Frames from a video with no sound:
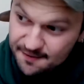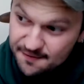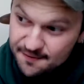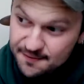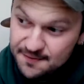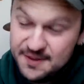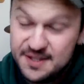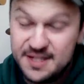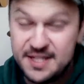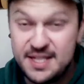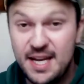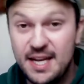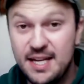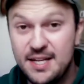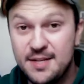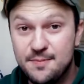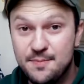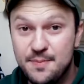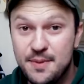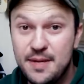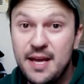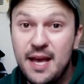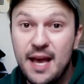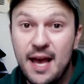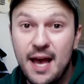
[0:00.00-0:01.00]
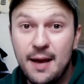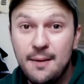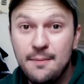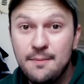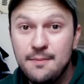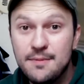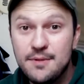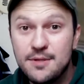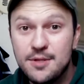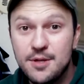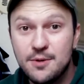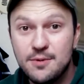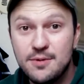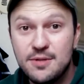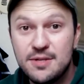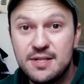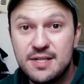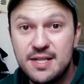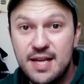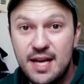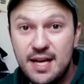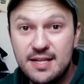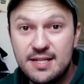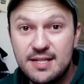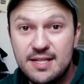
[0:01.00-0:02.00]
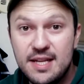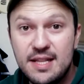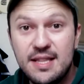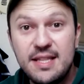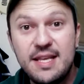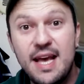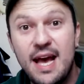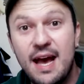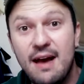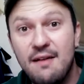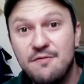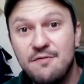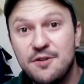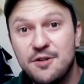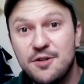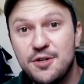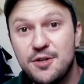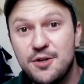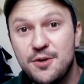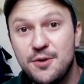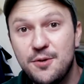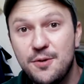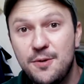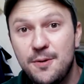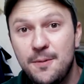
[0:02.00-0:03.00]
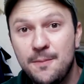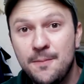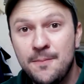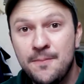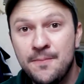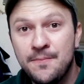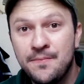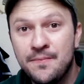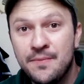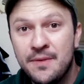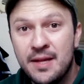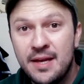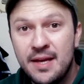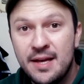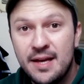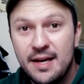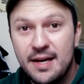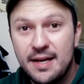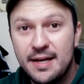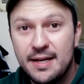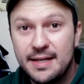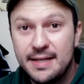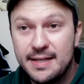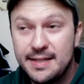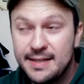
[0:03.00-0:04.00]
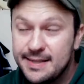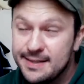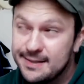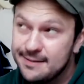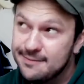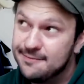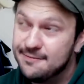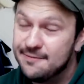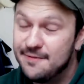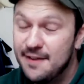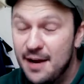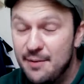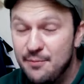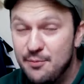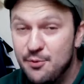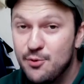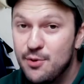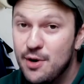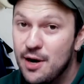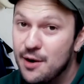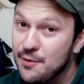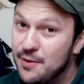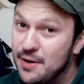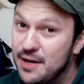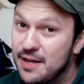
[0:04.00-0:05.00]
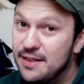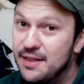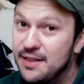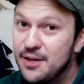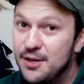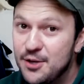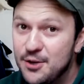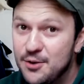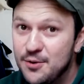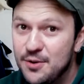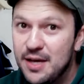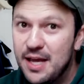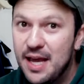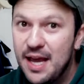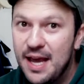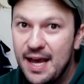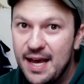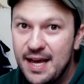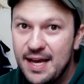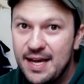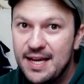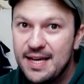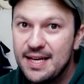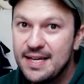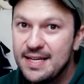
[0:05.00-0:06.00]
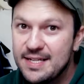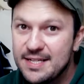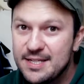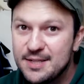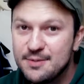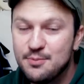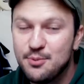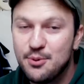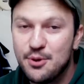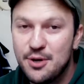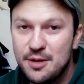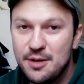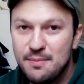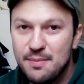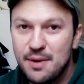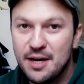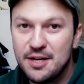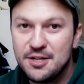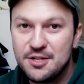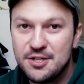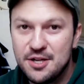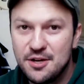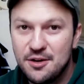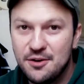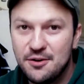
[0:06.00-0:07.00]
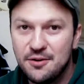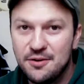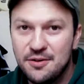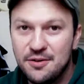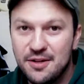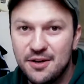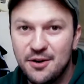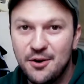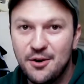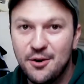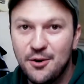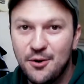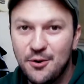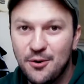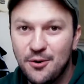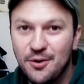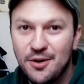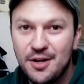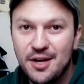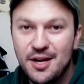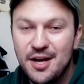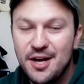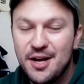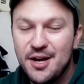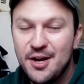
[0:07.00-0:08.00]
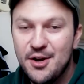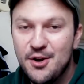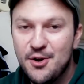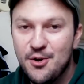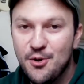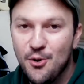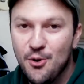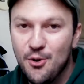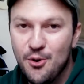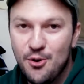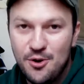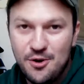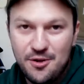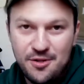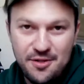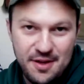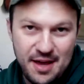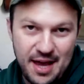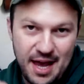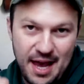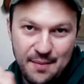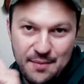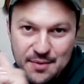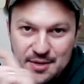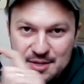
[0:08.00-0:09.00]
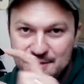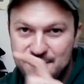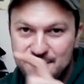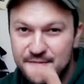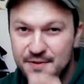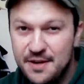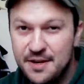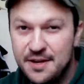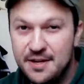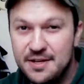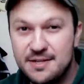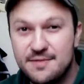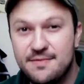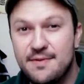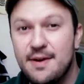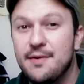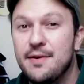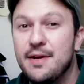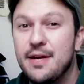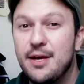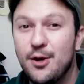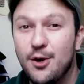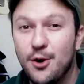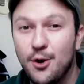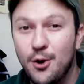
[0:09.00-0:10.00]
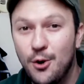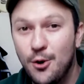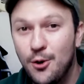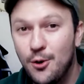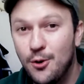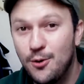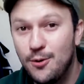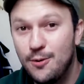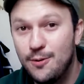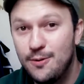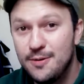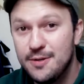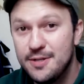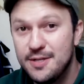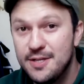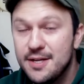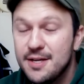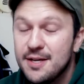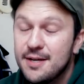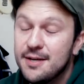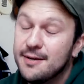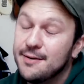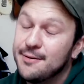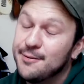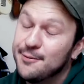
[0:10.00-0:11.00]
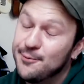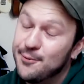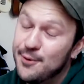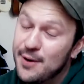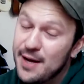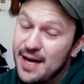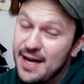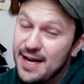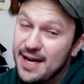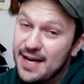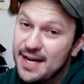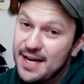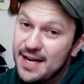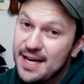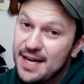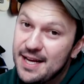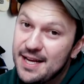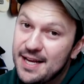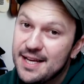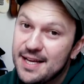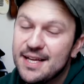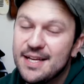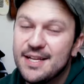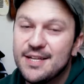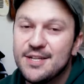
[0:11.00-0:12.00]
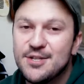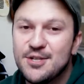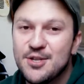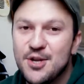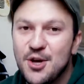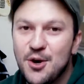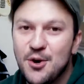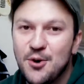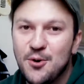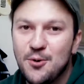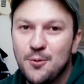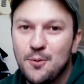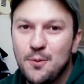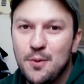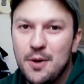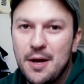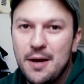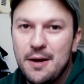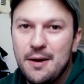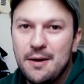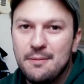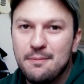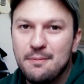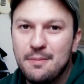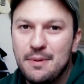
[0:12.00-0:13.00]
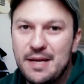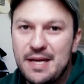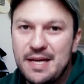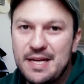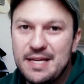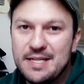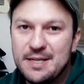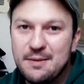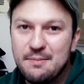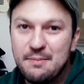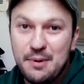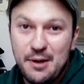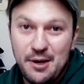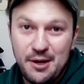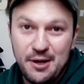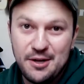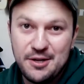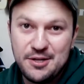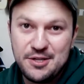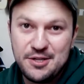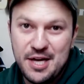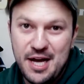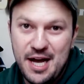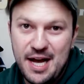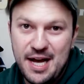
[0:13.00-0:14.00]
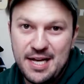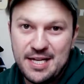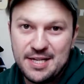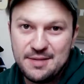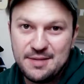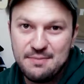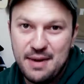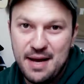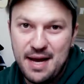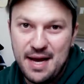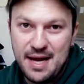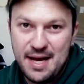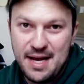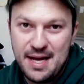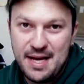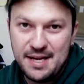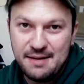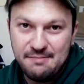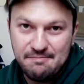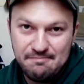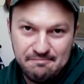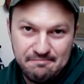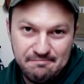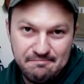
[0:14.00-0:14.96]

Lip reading: 6 p.m., so 6 in the afternoon. February in the UK is pretty much the whole North Hemisphere is very cold, rainy. So please apologize my